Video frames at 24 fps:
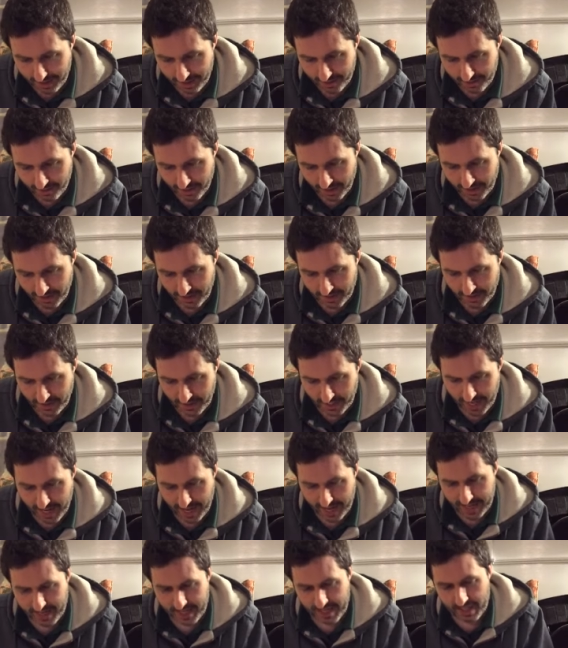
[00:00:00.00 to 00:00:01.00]
Rents and the
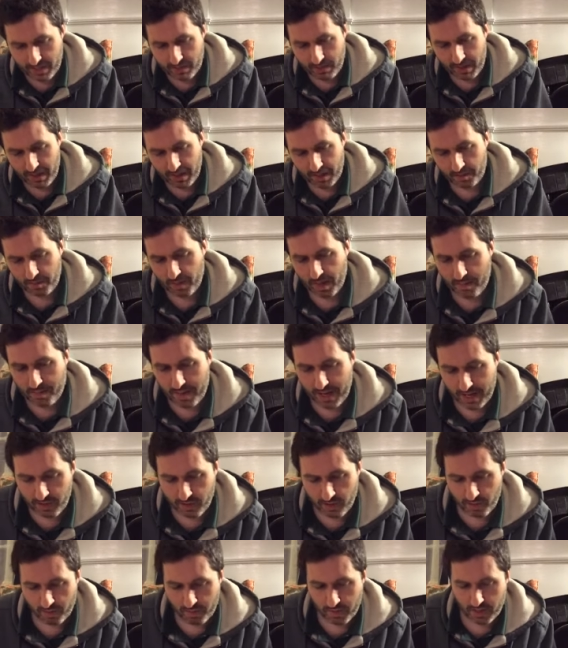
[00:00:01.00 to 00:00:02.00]
khakis went into my
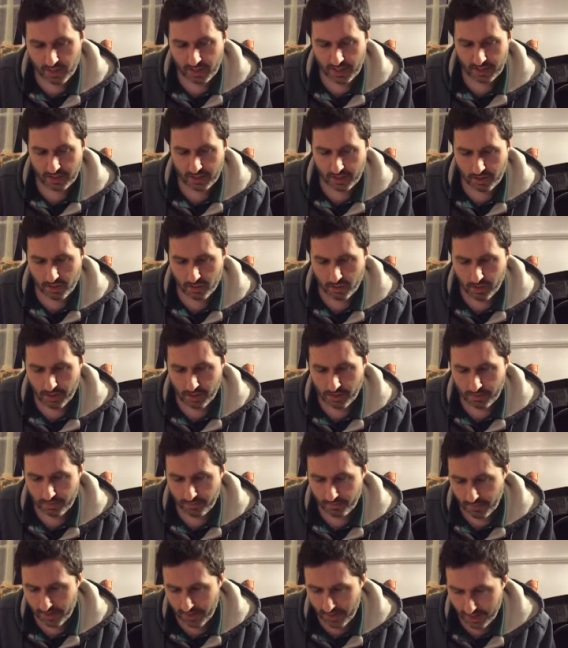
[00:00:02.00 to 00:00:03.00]
bathroom and shut the door.
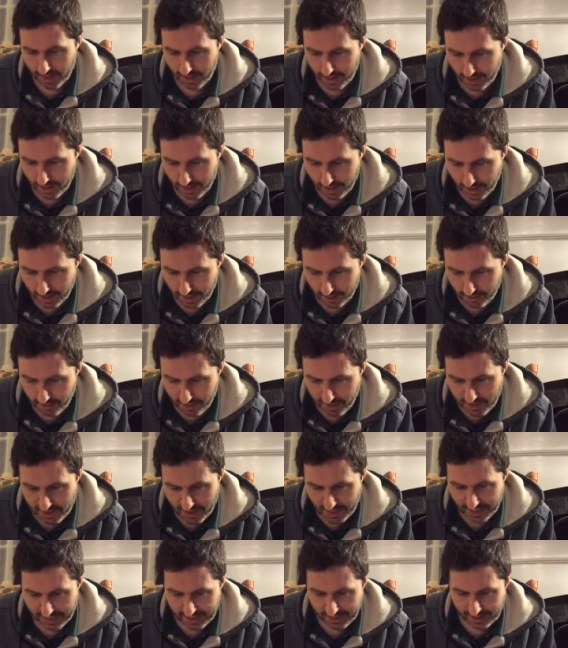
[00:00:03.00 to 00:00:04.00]
A few
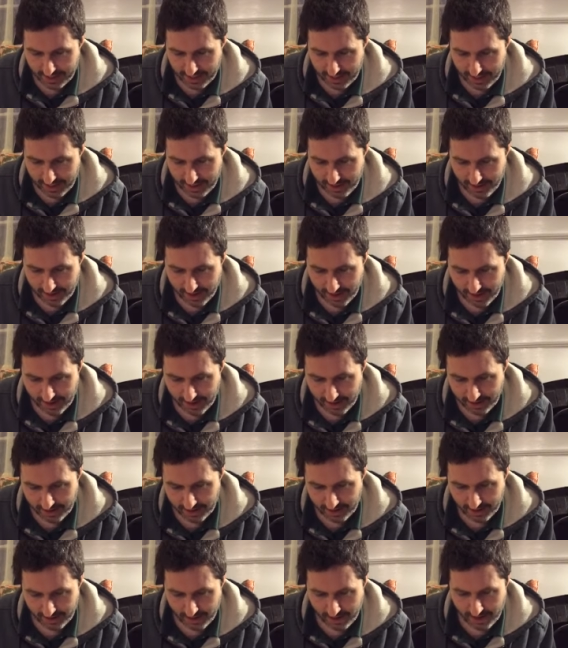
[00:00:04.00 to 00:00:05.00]
seconds later, I
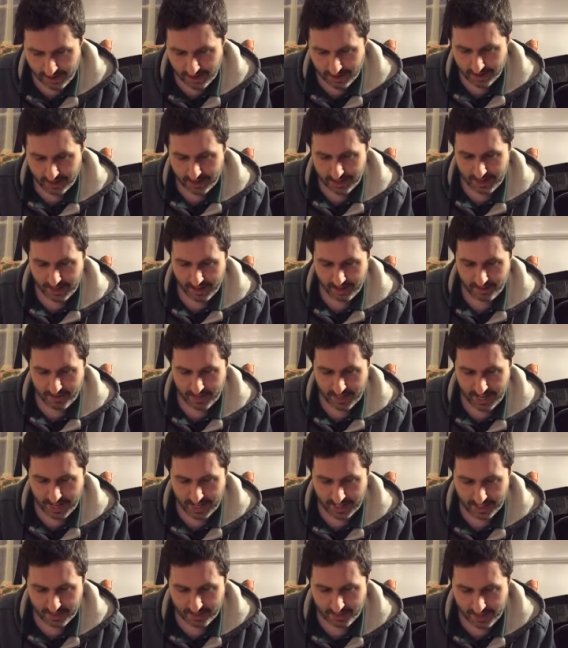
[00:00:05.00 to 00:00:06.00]
heard the long, self
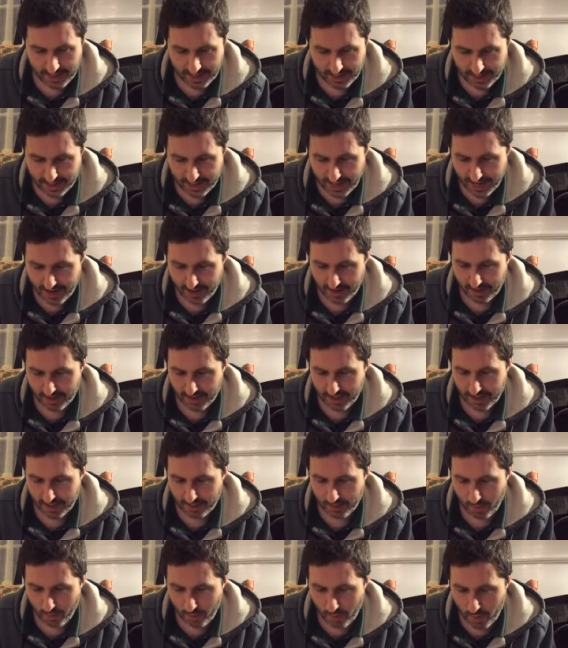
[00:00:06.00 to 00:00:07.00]
satisfied sound
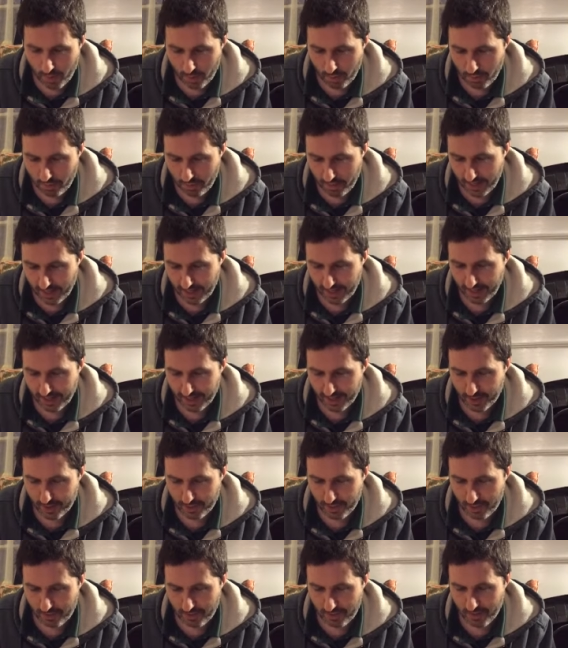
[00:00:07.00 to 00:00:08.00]
of a poop making a
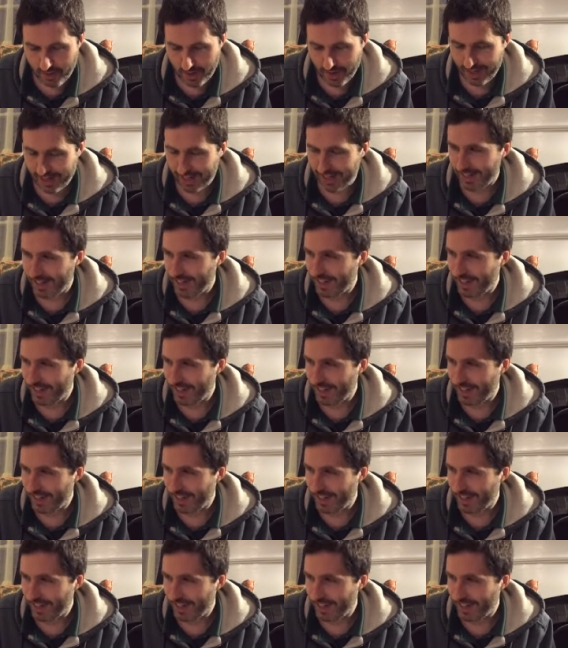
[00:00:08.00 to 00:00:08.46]
swim for it.